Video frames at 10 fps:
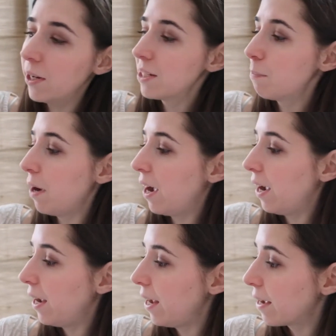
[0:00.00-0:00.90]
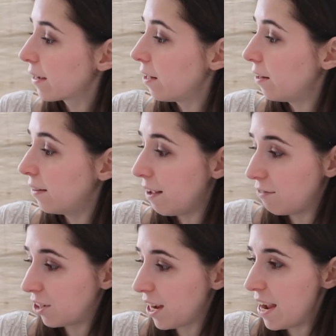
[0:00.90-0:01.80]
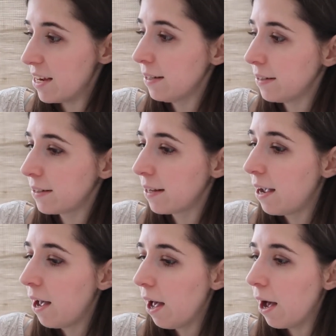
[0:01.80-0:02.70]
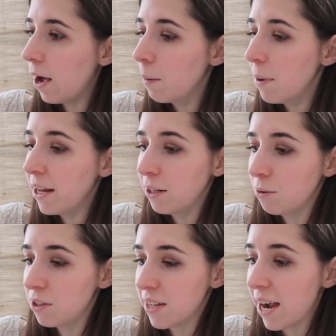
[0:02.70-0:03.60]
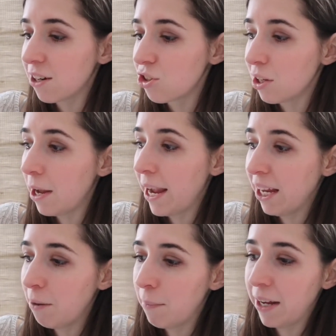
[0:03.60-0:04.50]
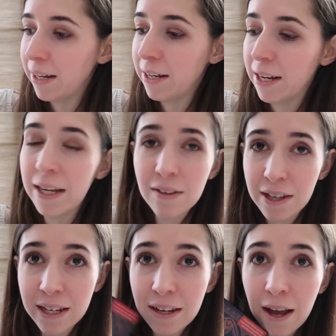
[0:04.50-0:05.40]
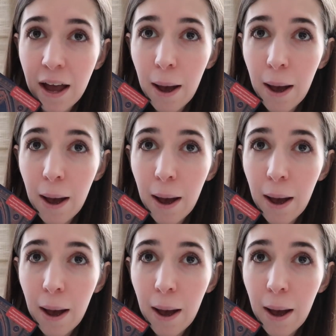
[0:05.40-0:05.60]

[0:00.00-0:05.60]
It's by Clever Case, and it is actually handmade in England